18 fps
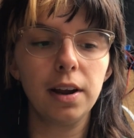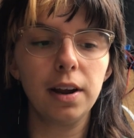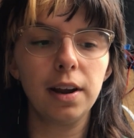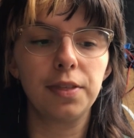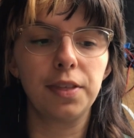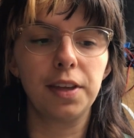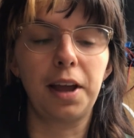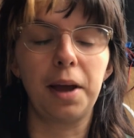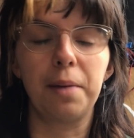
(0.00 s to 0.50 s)
I
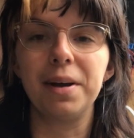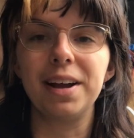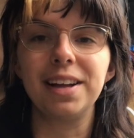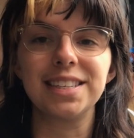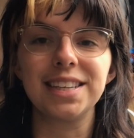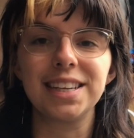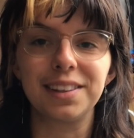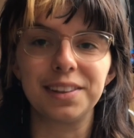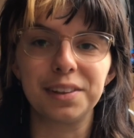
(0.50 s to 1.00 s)
think I might
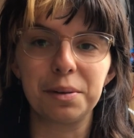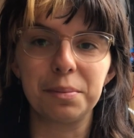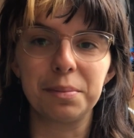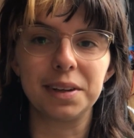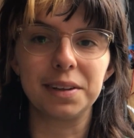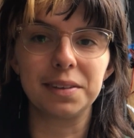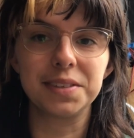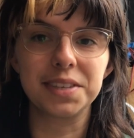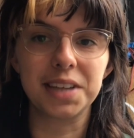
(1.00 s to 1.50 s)
take a little bit
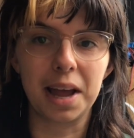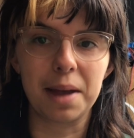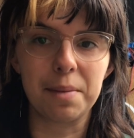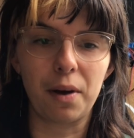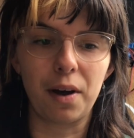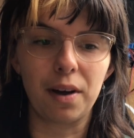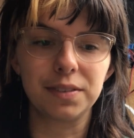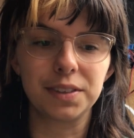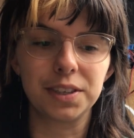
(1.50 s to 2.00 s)
of time
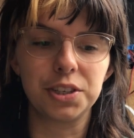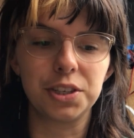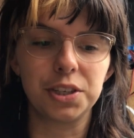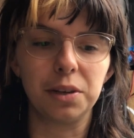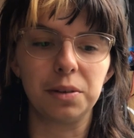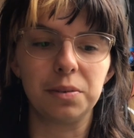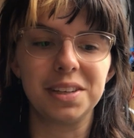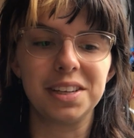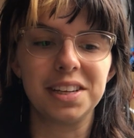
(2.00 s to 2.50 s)
off to
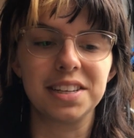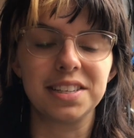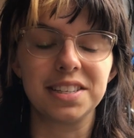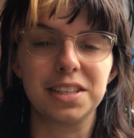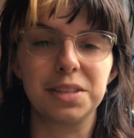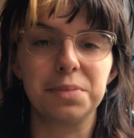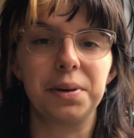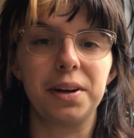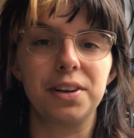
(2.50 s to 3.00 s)
chill because
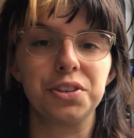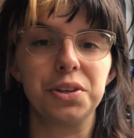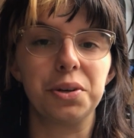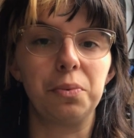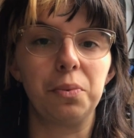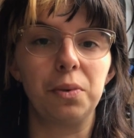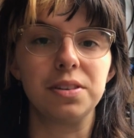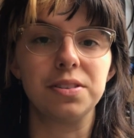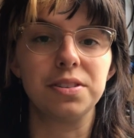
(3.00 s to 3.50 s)
this project
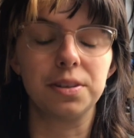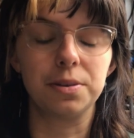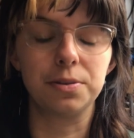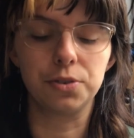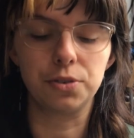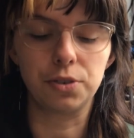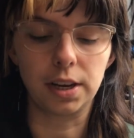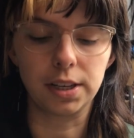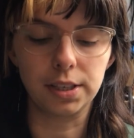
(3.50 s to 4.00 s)
was so
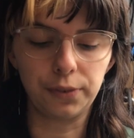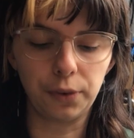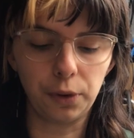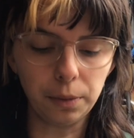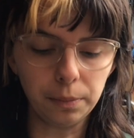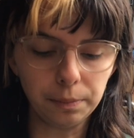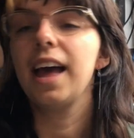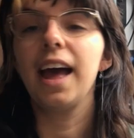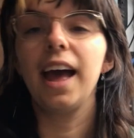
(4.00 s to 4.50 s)
stressful.